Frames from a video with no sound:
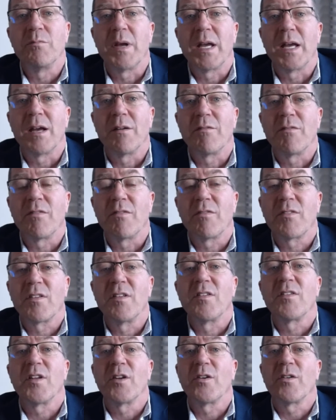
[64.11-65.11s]
may have
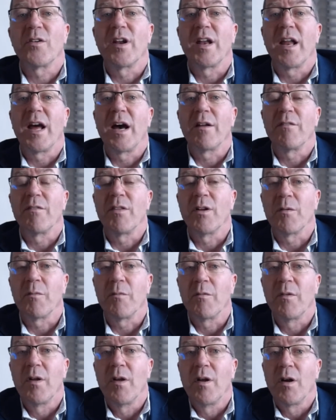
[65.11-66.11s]
considered it out of their
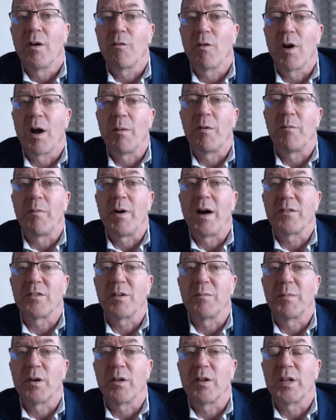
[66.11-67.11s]
realm of
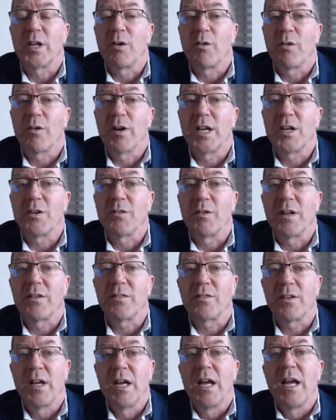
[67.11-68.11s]
possibility or
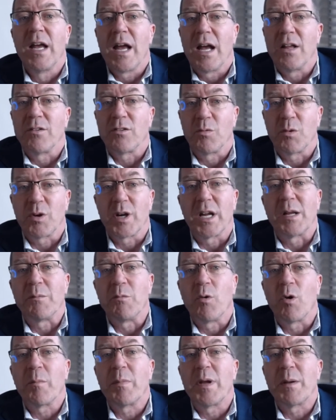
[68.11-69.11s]
interest. And so we're getting
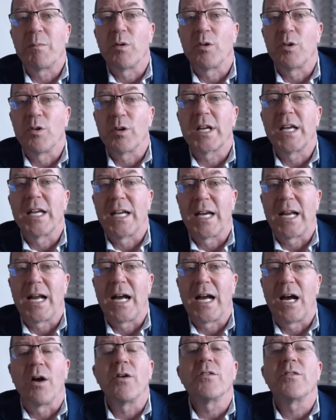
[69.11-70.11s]
more people looking at a
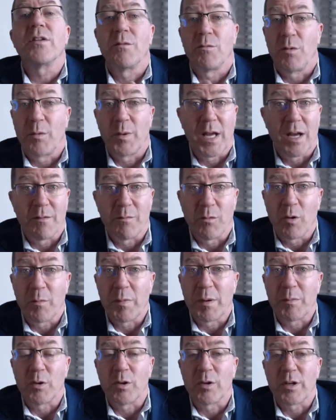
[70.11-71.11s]
house, and when we have more
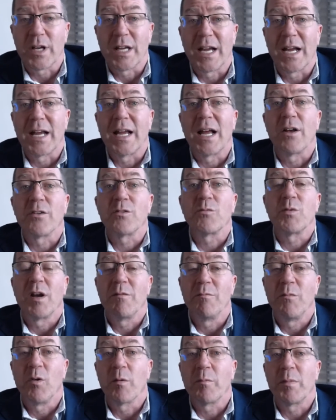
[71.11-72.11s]
people looking at a house, we
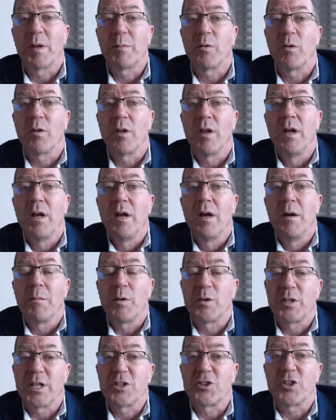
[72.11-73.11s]
have more people
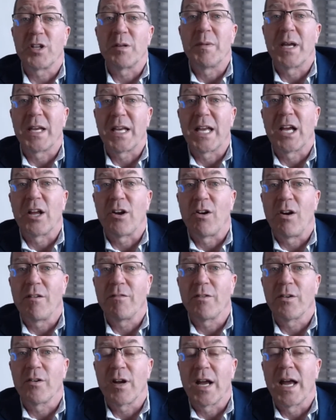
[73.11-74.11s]
potentially making an
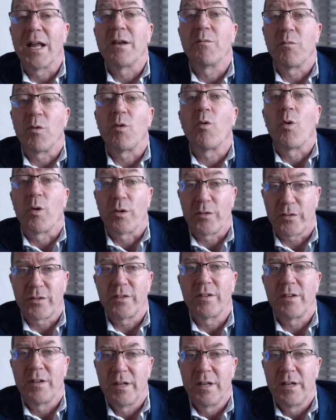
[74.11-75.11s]
offer. And of course,